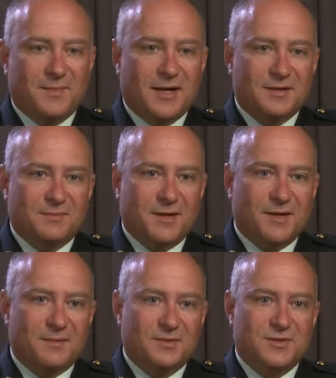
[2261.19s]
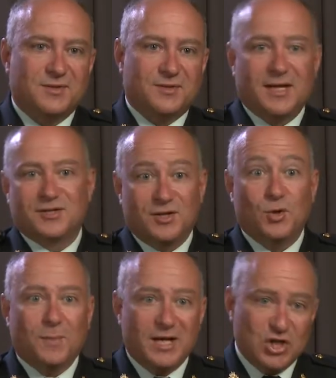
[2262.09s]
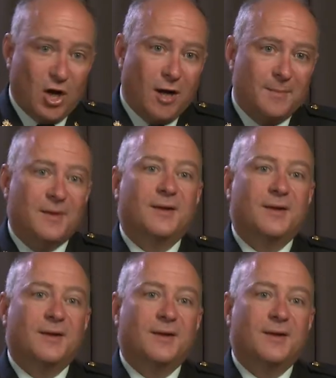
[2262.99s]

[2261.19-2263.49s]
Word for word: back to my platoon to actually do my job.